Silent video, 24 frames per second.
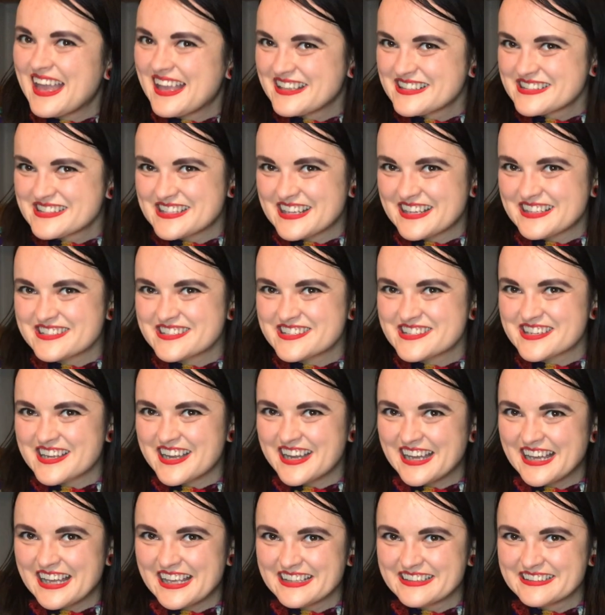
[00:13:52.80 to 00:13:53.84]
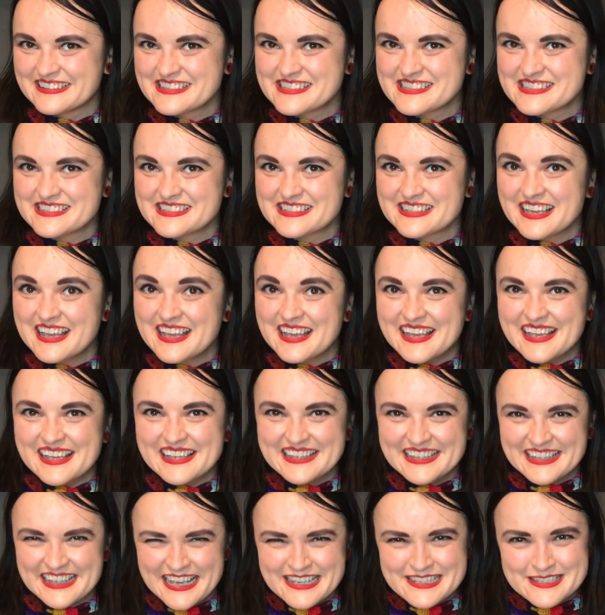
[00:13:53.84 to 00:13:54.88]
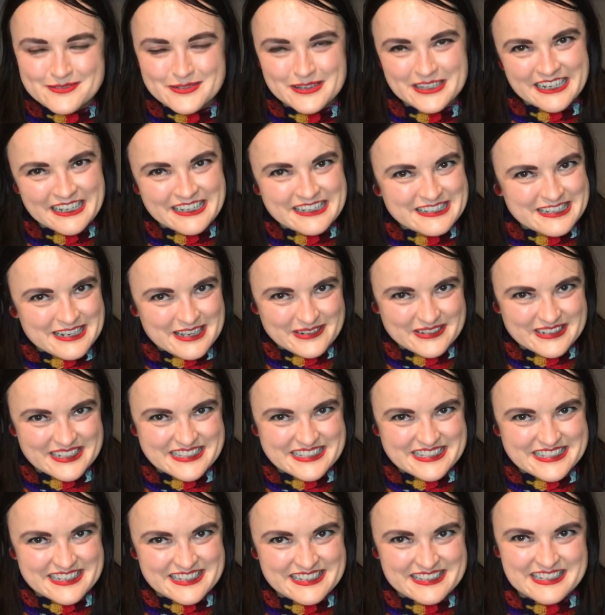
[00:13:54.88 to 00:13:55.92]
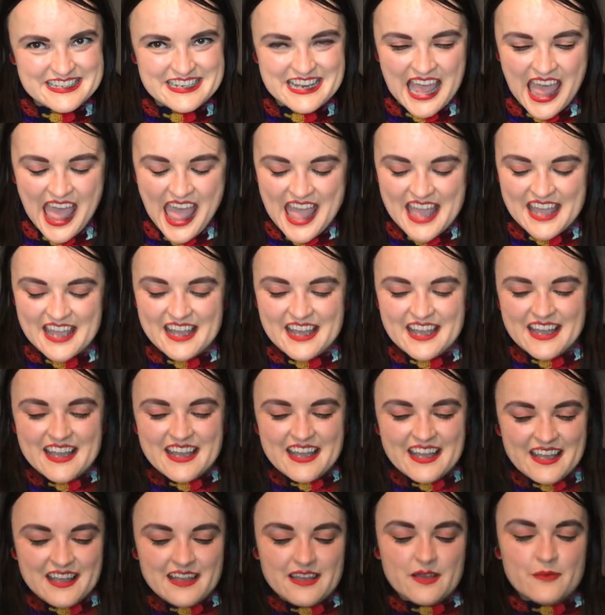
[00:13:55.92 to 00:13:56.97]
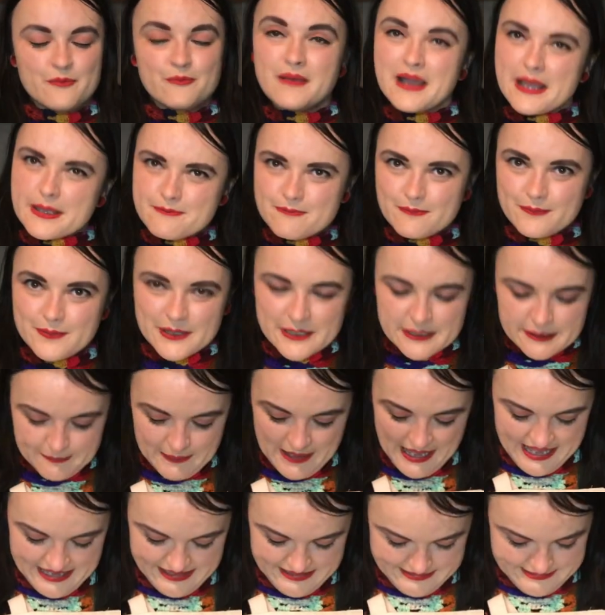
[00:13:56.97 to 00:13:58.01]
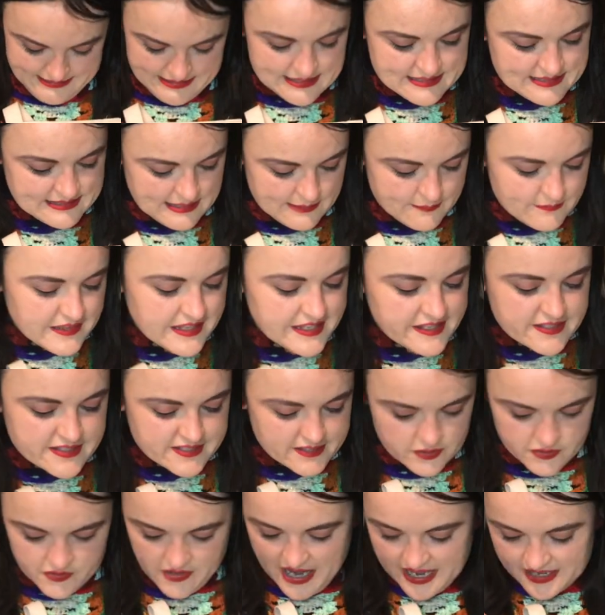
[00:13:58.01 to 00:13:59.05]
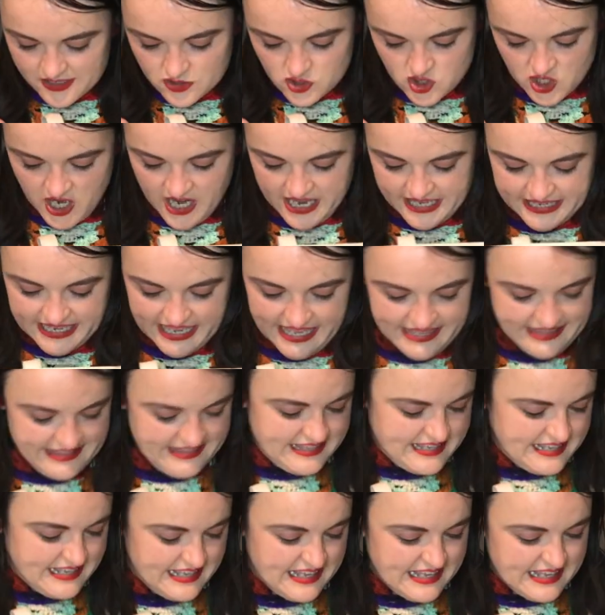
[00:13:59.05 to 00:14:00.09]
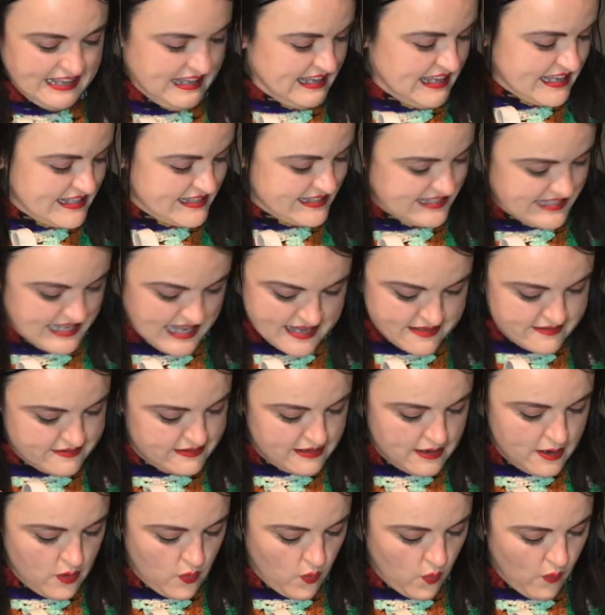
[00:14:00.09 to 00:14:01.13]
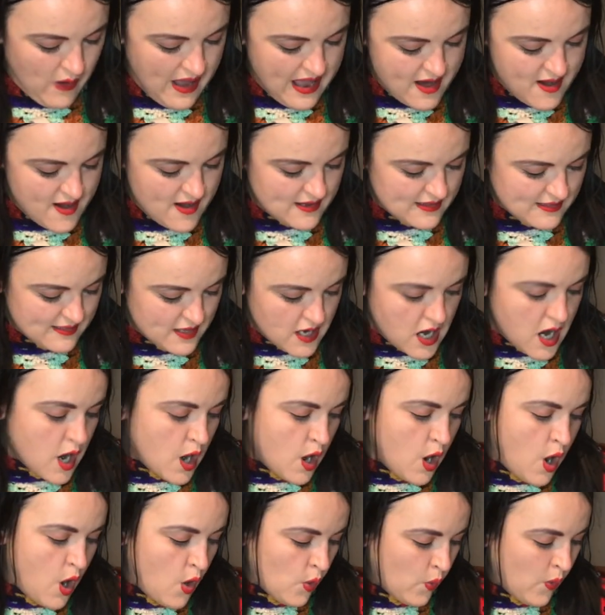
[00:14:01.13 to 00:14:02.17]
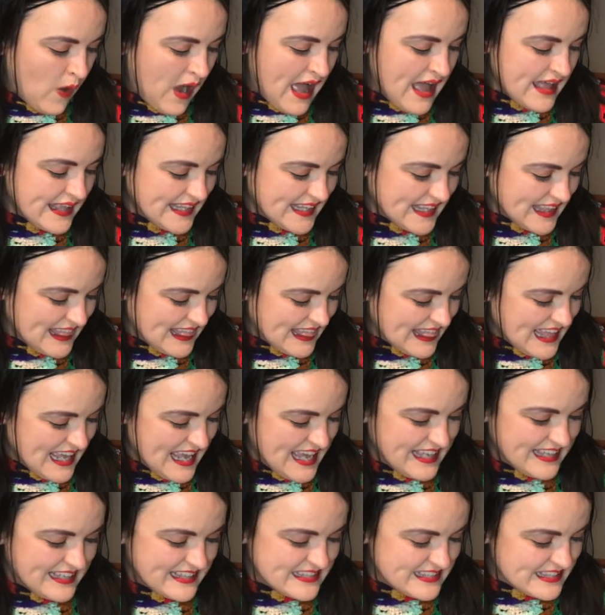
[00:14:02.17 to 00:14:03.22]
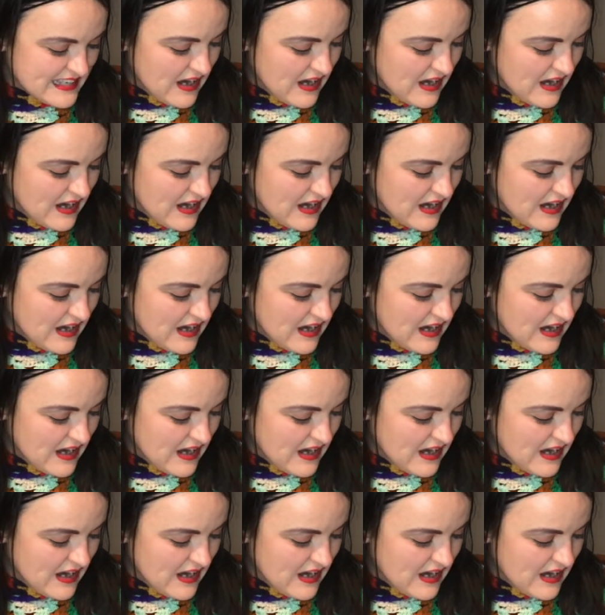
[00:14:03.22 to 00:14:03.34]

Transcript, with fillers: hey, sunshines. Guess what I noticed today? My book bag says something strange on it. It says, where the wild things